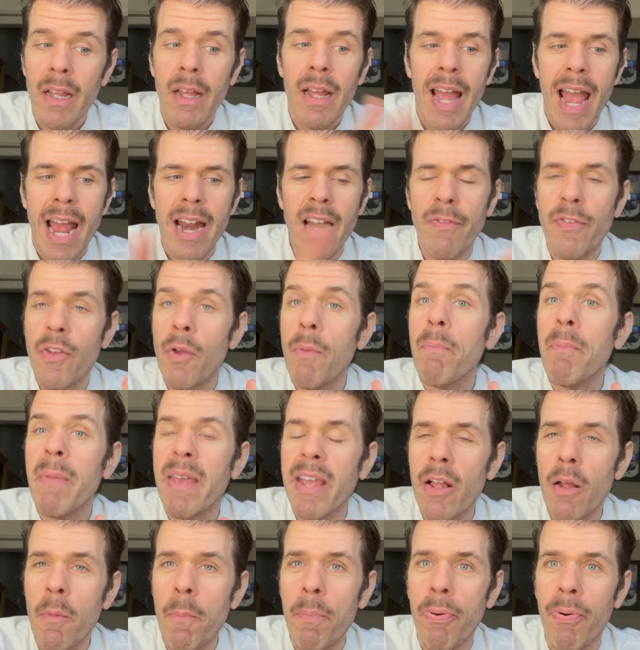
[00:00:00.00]
And if you
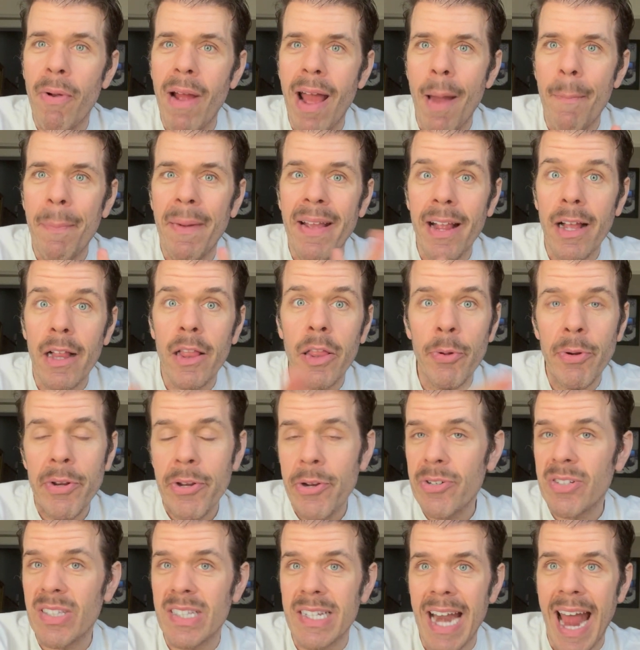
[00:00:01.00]
meal prep, include
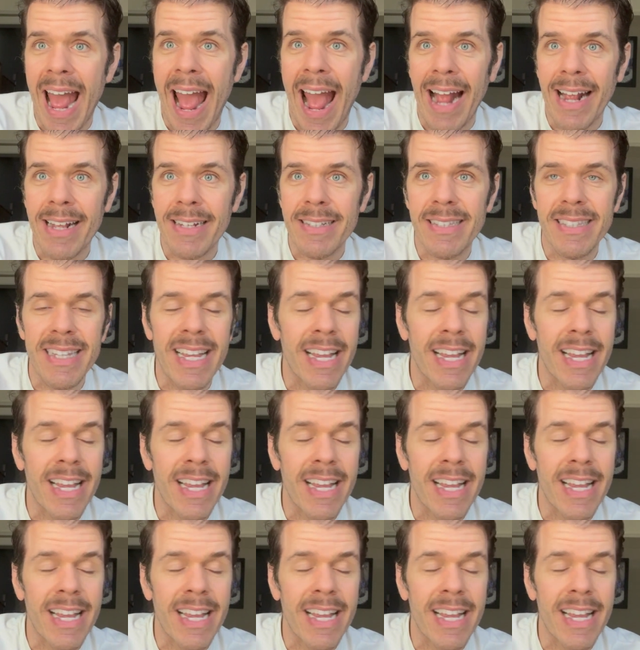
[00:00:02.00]
your snacks,